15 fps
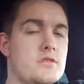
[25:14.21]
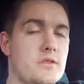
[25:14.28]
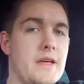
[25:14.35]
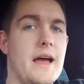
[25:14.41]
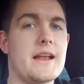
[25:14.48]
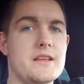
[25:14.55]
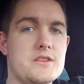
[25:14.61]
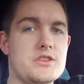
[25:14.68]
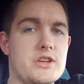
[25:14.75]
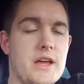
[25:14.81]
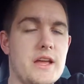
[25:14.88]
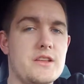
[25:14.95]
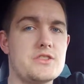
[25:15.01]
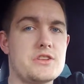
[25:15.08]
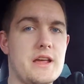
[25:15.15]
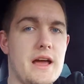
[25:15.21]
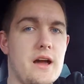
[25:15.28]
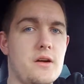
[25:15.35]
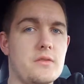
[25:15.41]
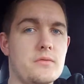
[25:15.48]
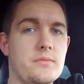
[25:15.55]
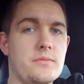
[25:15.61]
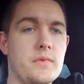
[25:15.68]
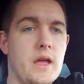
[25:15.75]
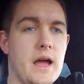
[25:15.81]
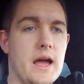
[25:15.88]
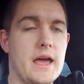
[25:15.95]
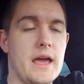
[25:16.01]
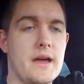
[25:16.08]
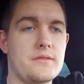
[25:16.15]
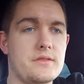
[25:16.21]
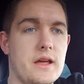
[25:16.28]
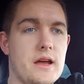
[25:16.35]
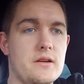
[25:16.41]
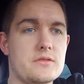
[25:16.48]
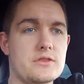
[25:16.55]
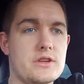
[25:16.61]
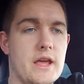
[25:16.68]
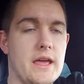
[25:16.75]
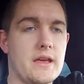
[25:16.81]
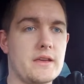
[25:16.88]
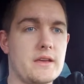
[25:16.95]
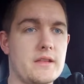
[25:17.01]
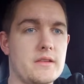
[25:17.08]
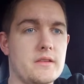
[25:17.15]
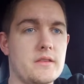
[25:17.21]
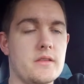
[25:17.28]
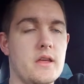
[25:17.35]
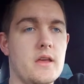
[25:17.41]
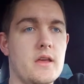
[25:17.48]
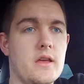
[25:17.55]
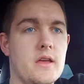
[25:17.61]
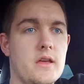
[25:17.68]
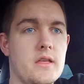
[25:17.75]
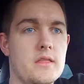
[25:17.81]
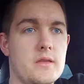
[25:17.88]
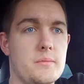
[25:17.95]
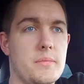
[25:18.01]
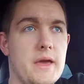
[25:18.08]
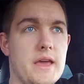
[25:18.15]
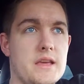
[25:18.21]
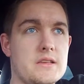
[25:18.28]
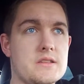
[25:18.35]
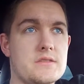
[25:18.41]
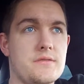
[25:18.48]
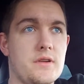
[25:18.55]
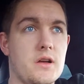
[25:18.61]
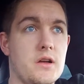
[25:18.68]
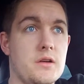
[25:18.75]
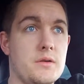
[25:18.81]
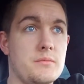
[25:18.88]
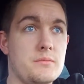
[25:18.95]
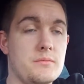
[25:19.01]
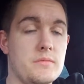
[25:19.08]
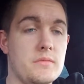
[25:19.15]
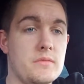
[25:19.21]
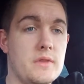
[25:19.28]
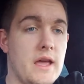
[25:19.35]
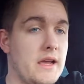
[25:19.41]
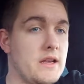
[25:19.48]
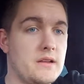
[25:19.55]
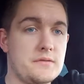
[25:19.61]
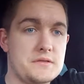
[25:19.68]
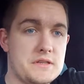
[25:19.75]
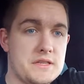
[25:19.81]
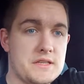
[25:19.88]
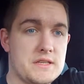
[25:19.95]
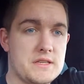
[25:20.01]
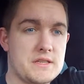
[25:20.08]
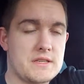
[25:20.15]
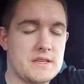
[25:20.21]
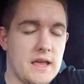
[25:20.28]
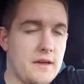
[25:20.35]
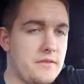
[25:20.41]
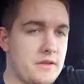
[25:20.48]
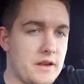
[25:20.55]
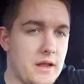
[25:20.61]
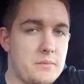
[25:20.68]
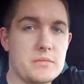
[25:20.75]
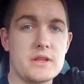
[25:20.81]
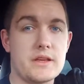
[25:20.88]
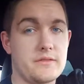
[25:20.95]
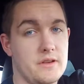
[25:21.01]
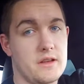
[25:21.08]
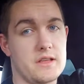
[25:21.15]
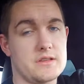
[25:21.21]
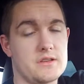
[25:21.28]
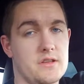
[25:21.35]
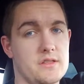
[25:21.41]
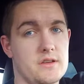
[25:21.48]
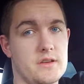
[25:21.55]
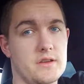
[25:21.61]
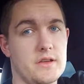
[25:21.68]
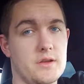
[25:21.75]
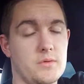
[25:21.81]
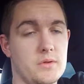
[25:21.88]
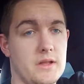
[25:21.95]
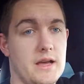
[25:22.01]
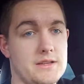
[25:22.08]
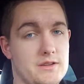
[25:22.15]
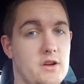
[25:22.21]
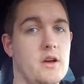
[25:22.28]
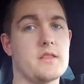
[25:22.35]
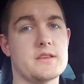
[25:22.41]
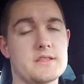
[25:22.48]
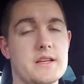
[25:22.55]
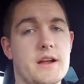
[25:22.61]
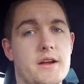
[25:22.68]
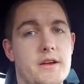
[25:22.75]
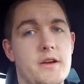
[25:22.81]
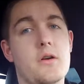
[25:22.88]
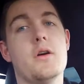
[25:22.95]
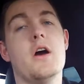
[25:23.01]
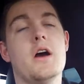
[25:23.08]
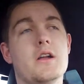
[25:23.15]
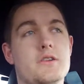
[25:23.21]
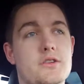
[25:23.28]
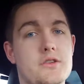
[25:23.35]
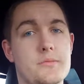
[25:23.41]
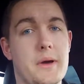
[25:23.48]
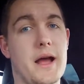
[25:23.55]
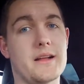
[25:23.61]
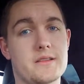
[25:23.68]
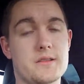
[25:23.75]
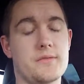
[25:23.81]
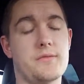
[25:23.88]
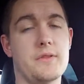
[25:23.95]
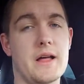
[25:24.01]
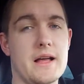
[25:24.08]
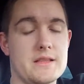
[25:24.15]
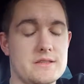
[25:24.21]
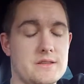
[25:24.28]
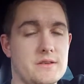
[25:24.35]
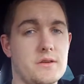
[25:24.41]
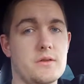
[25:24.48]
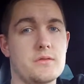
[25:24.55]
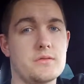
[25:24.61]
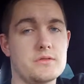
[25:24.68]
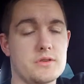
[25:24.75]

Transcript: So that has changed now. I have now taken the bass from -7, I believe it is, on the equalizer on the stereo, to back to flat 0.